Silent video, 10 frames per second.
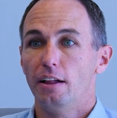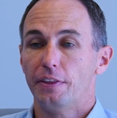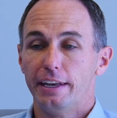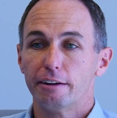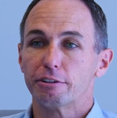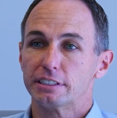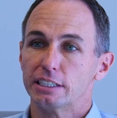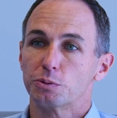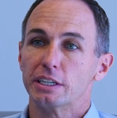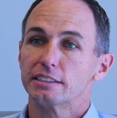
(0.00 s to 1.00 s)
The difference
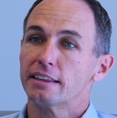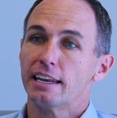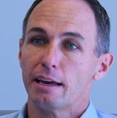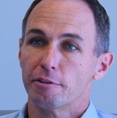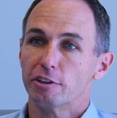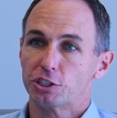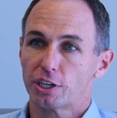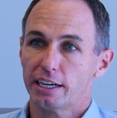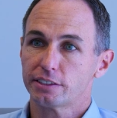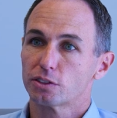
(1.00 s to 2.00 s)
is when it's in the name of the
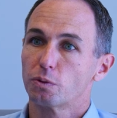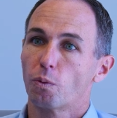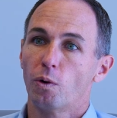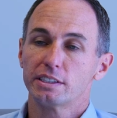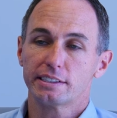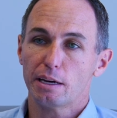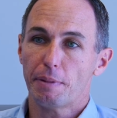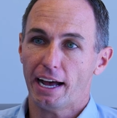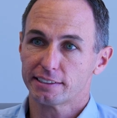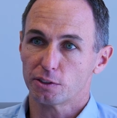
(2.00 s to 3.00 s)
trust, once they
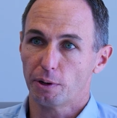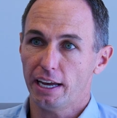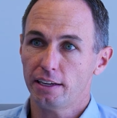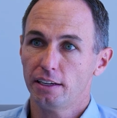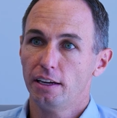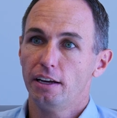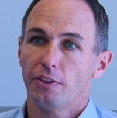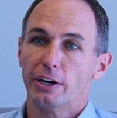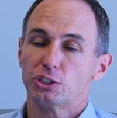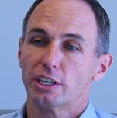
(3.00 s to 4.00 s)
pass away,
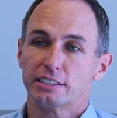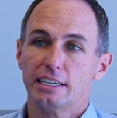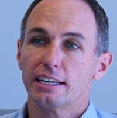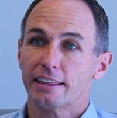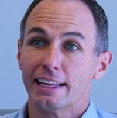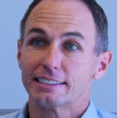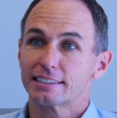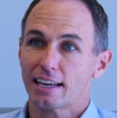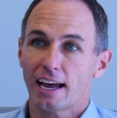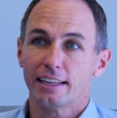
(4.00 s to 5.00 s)
their trustee can then
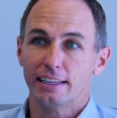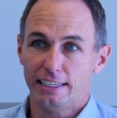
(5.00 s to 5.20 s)
sign the